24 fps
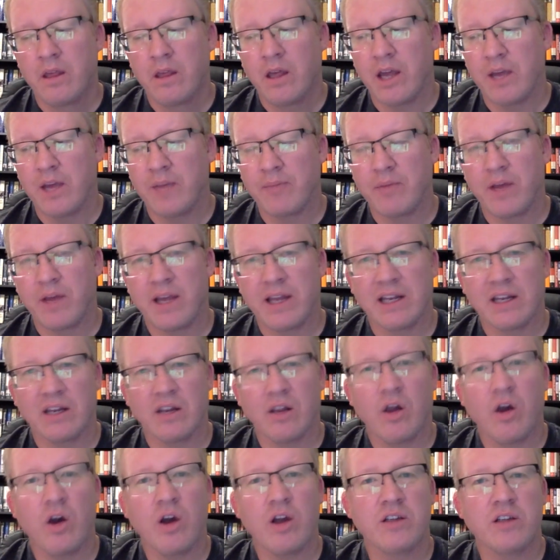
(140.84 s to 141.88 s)
a, a
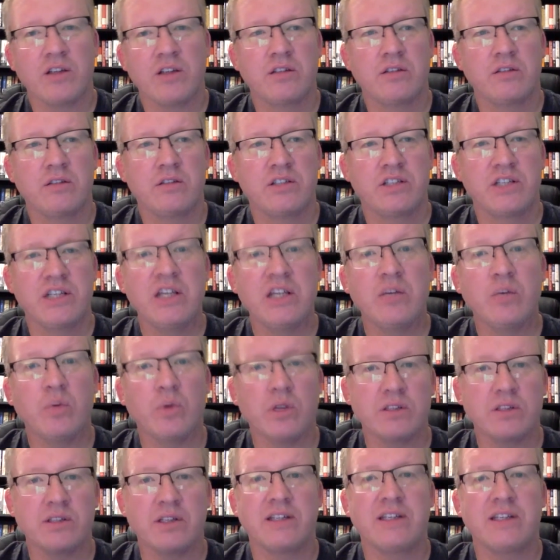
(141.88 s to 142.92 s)
launch
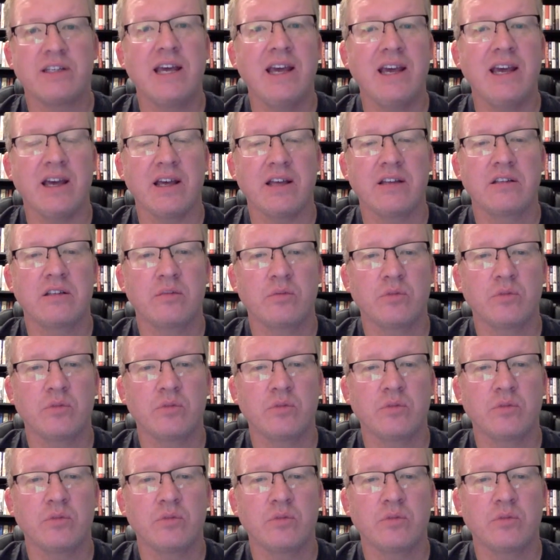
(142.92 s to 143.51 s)
sequence, a test.